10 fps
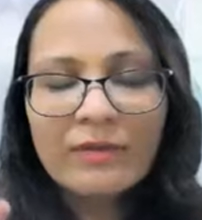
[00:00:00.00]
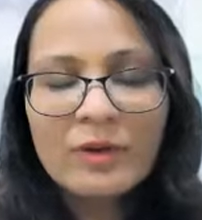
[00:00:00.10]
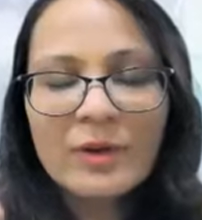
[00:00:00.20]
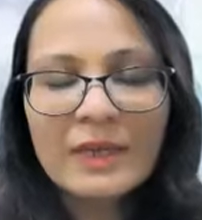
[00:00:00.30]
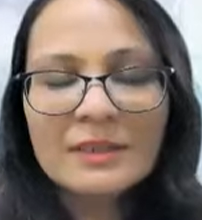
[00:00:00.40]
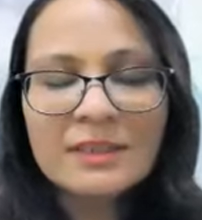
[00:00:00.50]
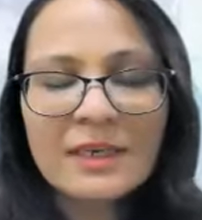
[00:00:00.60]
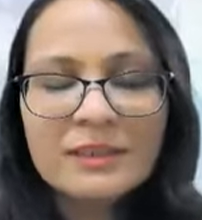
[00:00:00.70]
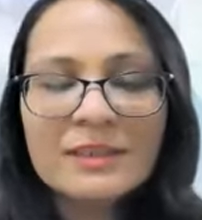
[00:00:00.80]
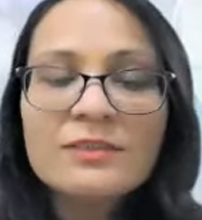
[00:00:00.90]
when you
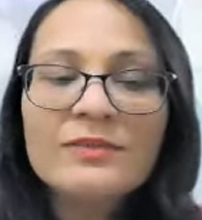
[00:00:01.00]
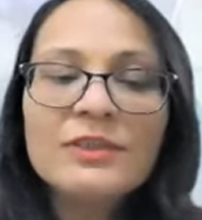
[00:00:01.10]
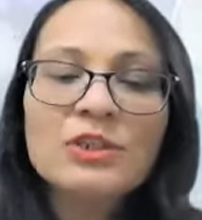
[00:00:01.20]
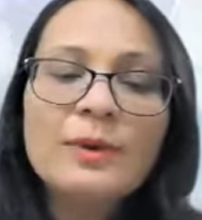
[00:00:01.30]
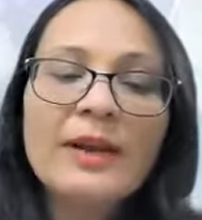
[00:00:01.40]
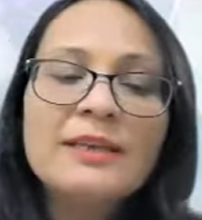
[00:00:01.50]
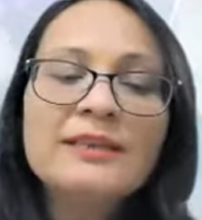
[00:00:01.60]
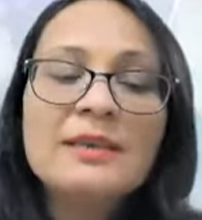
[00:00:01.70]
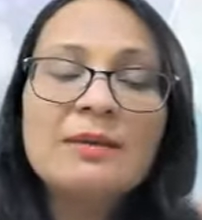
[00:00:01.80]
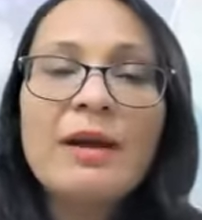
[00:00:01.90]
exhale, just
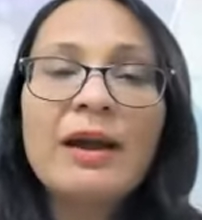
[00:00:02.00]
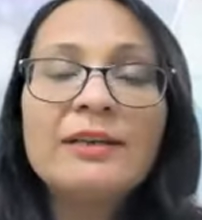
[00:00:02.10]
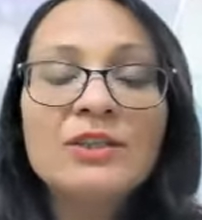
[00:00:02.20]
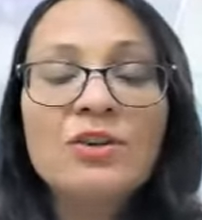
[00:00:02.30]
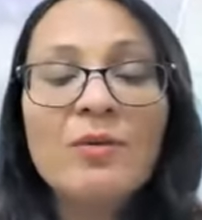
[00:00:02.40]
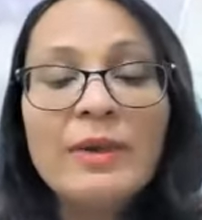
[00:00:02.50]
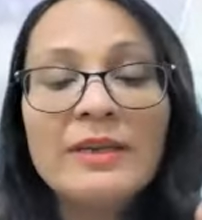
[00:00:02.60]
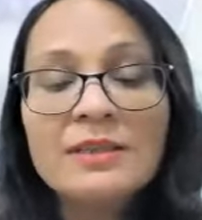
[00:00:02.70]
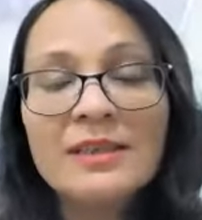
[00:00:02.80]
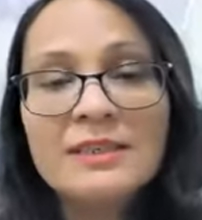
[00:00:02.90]
visualize, imagine, or
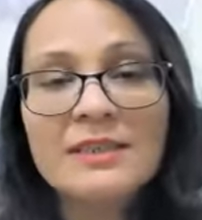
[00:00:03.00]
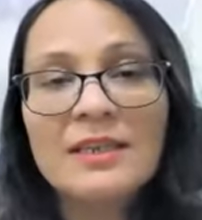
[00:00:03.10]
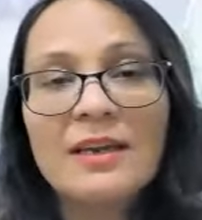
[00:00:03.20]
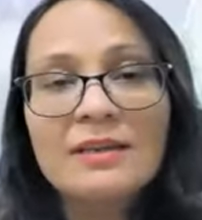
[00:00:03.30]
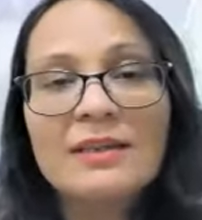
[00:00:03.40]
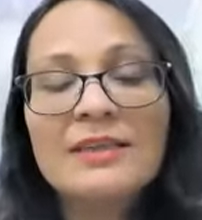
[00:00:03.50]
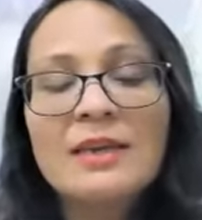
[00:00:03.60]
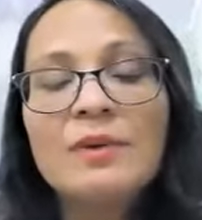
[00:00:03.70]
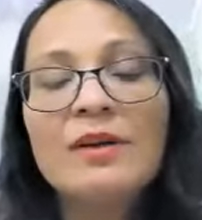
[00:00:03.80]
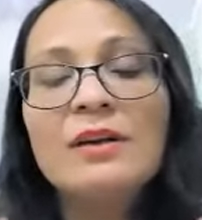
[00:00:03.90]
mentally say that
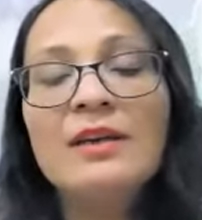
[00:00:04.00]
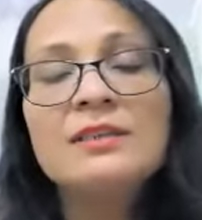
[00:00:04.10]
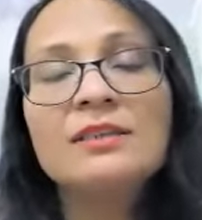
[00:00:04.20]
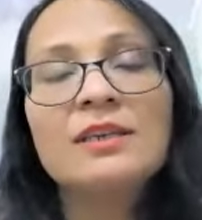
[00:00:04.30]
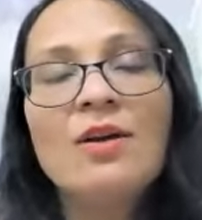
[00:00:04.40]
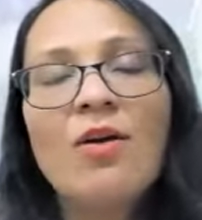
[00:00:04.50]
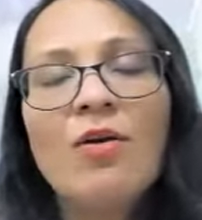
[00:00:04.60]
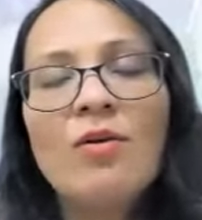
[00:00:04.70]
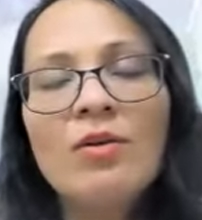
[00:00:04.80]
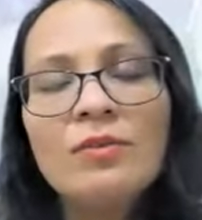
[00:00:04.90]
I'm releasing
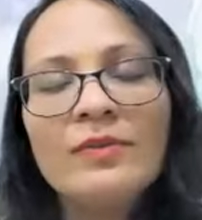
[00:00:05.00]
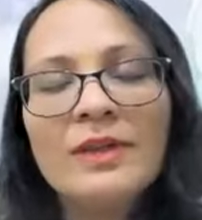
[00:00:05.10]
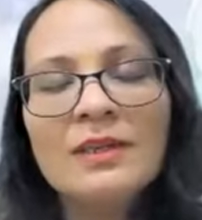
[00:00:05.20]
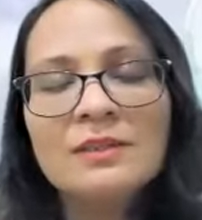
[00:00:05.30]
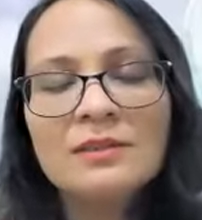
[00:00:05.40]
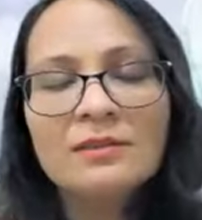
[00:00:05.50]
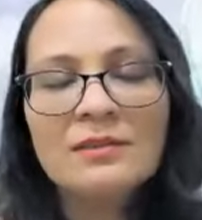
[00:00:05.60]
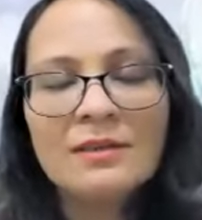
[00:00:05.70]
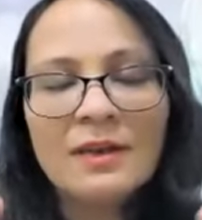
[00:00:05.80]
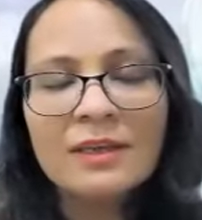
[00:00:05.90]
all of these
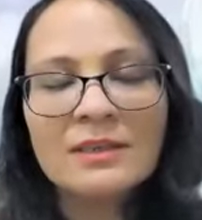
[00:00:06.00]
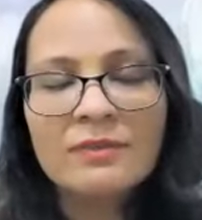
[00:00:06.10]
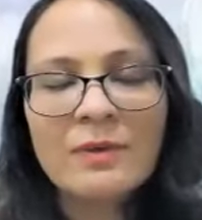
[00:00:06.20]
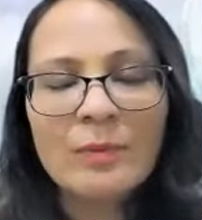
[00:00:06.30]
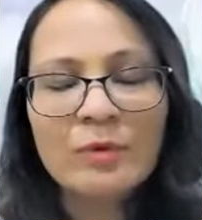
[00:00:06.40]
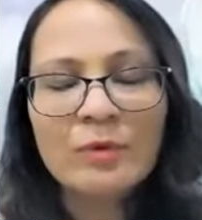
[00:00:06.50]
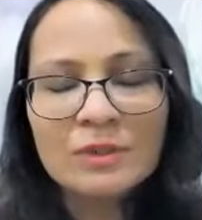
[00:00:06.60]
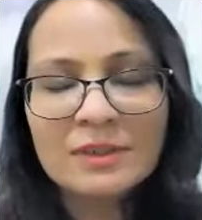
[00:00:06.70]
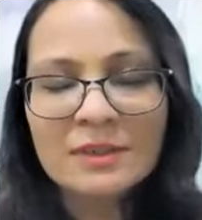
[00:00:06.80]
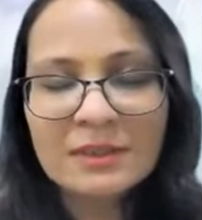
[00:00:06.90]
negative
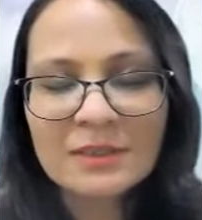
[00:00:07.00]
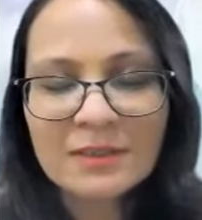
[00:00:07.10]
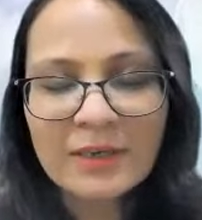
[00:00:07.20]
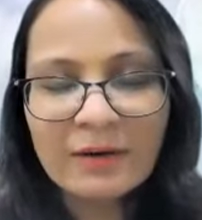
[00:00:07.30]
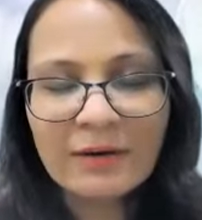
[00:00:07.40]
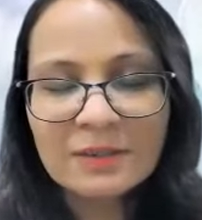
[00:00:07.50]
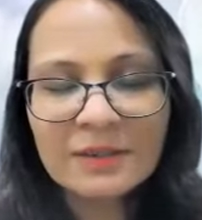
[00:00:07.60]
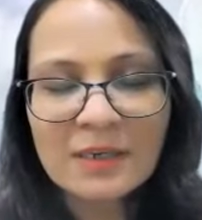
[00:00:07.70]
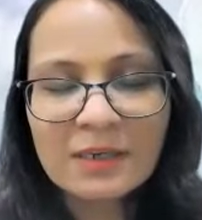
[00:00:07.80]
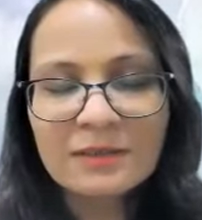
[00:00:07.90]
emotions,
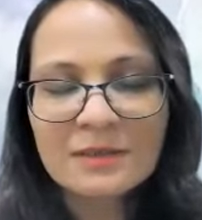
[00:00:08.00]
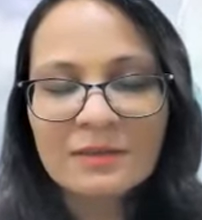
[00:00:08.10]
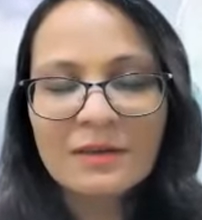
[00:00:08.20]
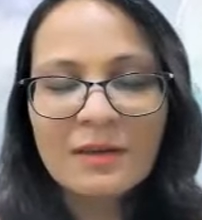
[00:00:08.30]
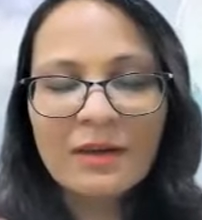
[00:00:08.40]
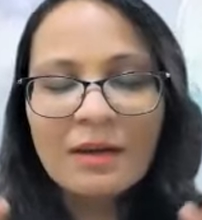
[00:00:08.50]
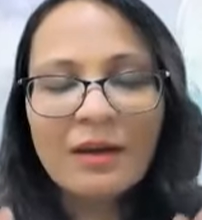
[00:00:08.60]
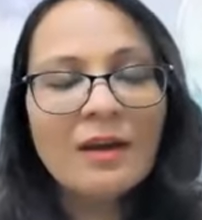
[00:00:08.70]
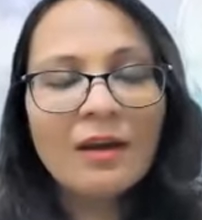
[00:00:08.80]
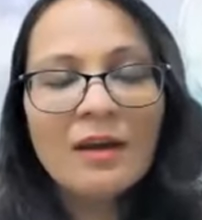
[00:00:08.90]
energies,
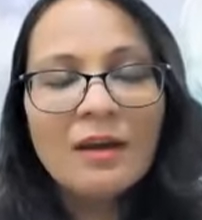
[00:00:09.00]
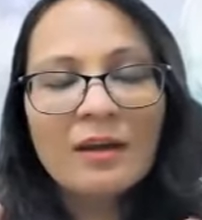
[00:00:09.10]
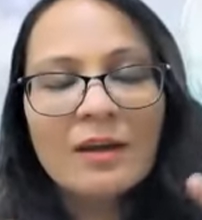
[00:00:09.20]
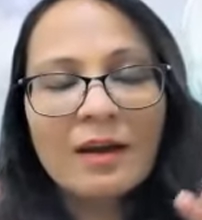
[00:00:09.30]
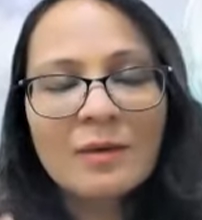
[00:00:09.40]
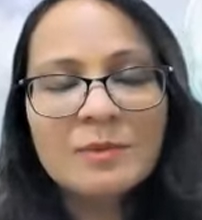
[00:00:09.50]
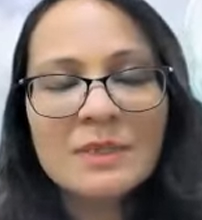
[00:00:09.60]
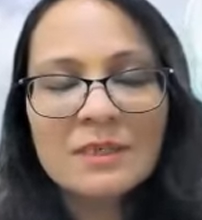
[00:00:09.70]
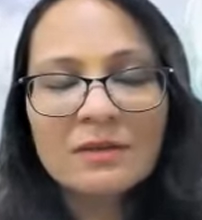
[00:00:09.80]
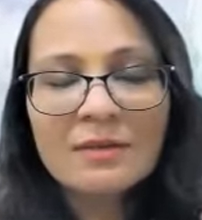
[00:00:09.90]

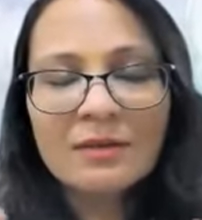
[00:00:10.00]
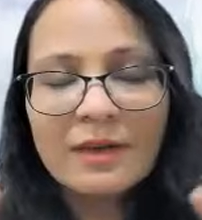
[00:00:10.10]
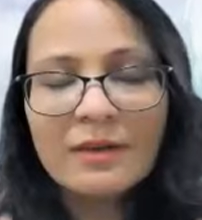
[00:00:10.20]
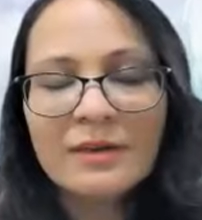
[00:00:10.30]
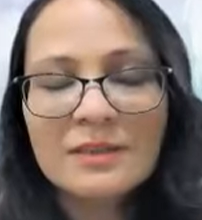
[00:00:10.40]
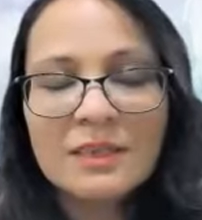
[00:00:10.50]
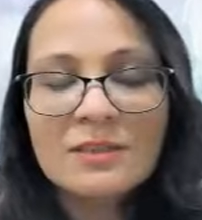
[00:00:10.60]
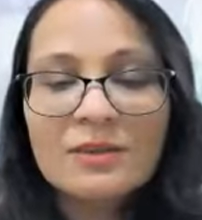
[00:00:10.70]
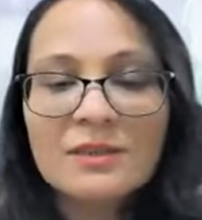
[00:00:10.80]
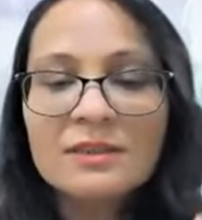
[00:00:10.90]
corrupt
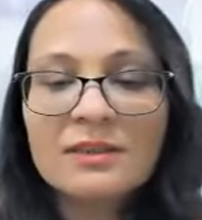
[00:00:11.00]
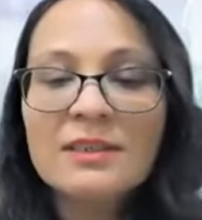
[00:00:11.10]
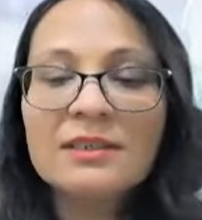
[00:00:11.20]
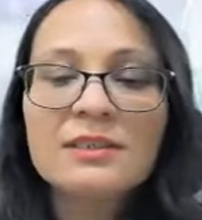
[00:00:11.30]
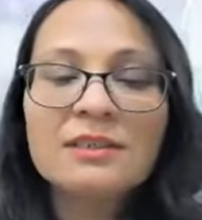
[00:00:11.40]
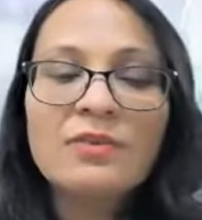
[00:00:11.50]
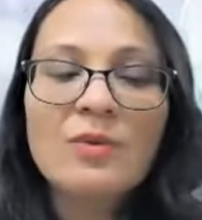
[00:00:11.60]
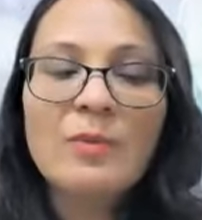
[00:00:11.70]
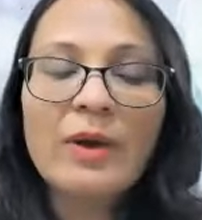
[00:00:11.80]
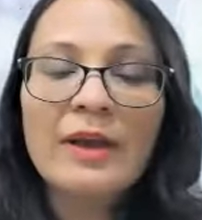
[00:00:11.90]
energies or diseases
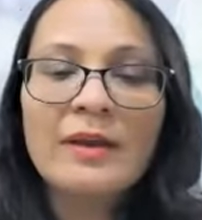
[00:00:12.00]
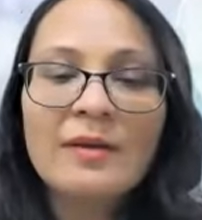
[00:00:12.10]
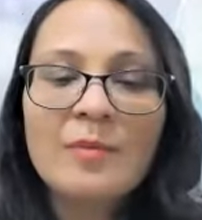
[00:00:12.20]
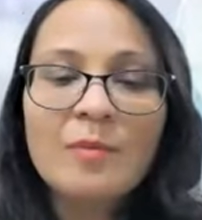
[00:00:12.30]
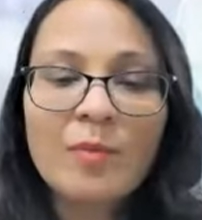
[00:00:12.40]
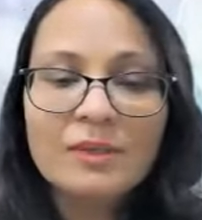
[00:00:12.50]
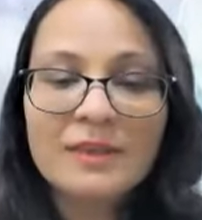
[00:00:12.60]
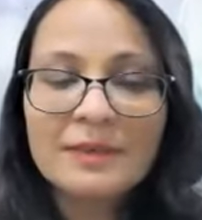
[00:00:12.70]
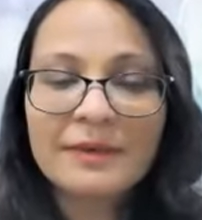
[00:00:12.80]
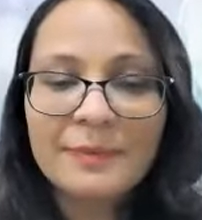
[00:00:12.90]
from my
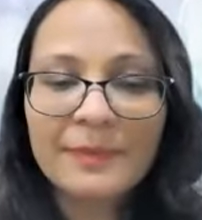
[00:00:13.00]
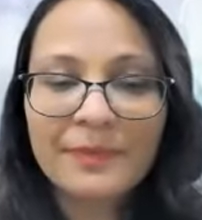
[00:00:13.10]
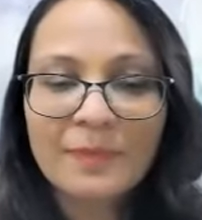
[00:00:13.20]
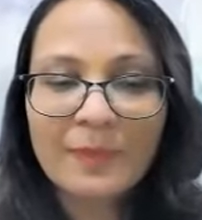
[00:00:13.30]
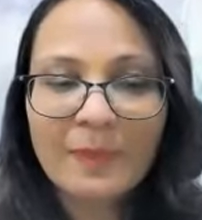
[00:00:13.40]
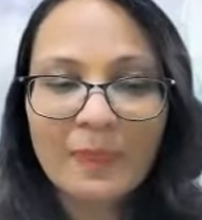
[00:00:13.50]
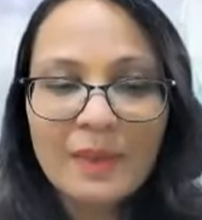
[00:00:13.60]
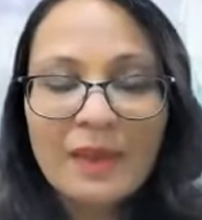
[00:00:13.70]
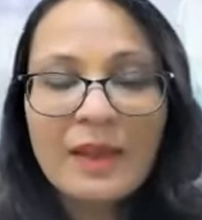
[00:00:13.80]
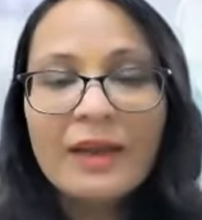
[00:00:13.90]
body.
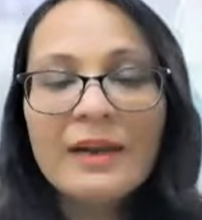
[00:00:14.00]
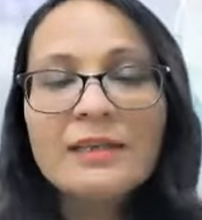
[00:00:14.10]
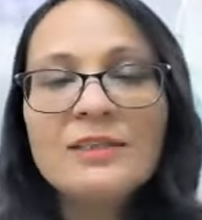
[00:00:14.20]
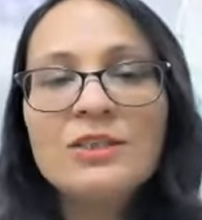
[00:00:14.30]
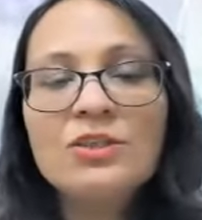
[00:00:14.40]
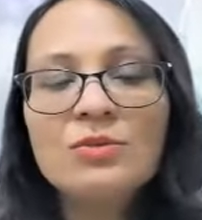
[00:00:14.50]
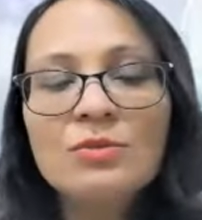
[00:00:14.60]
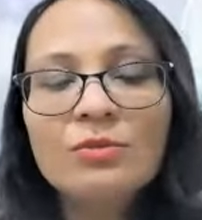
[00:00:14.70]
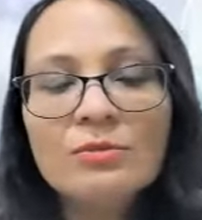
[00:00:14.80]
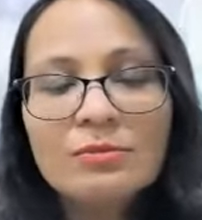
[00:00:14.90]
And let's
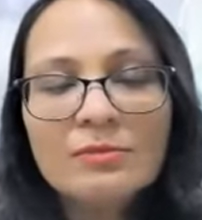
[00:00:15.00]
do